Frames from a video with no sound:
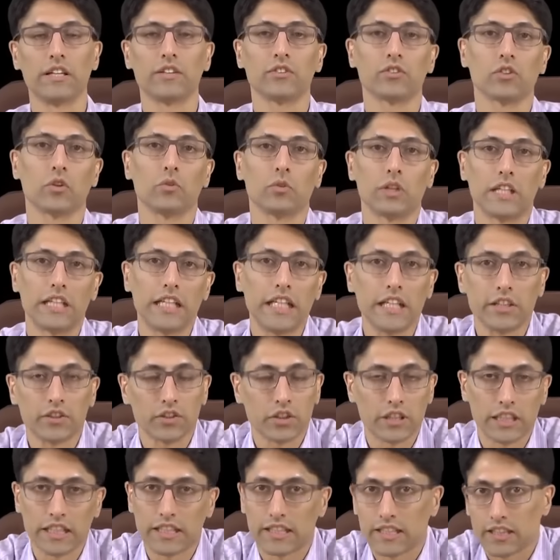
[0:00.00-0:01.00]
So in
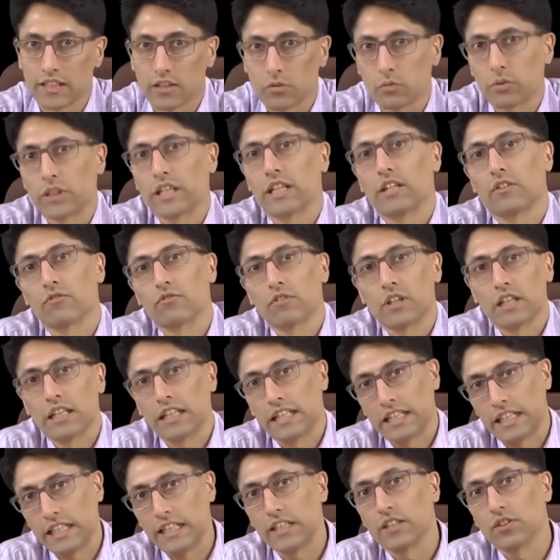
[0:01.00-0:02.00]
ancient India, we have
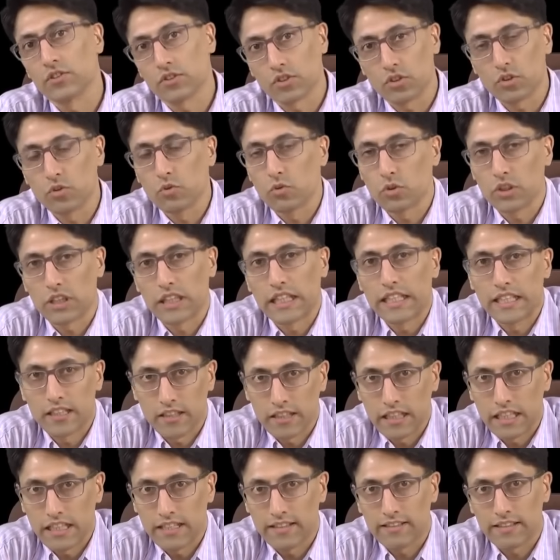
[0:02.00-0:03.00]
here two
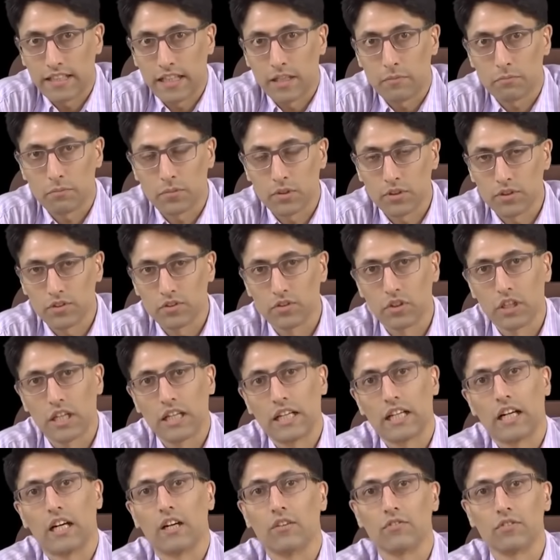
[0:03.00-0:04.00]
clear examples
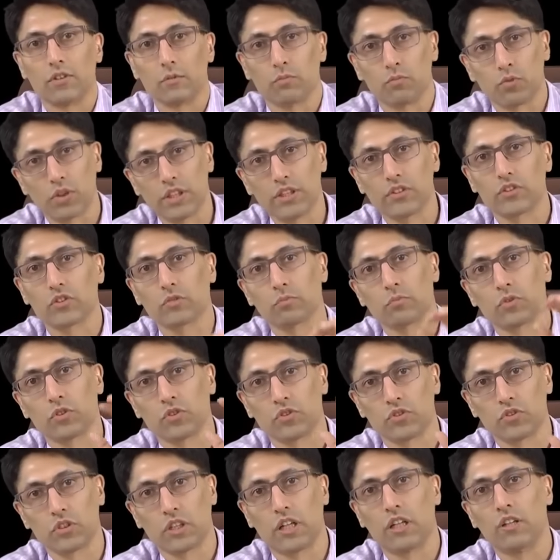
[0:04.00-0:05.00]
of the
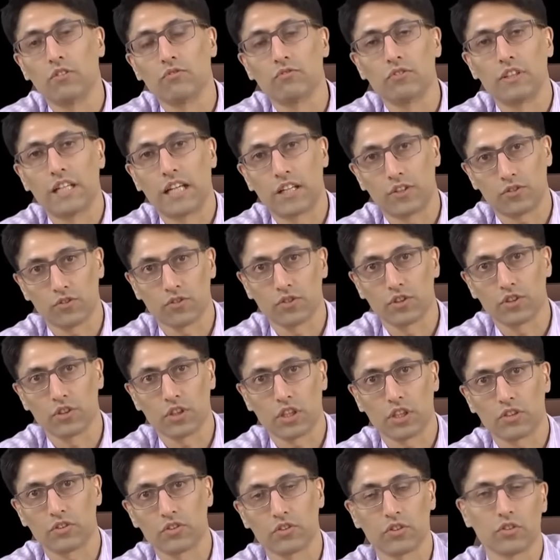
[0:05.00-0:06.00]
principles of natural
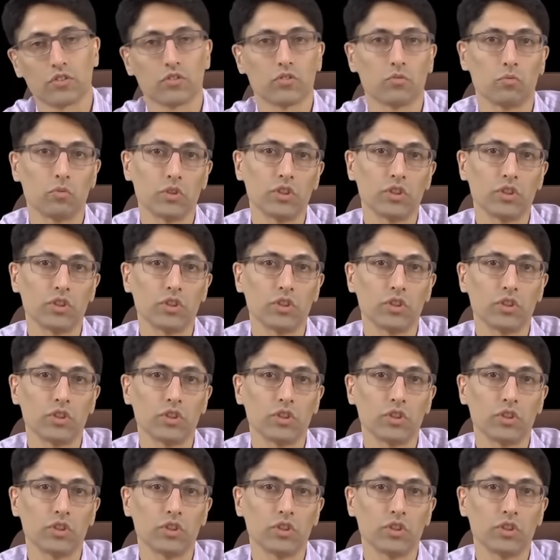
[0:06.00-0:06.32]
justice,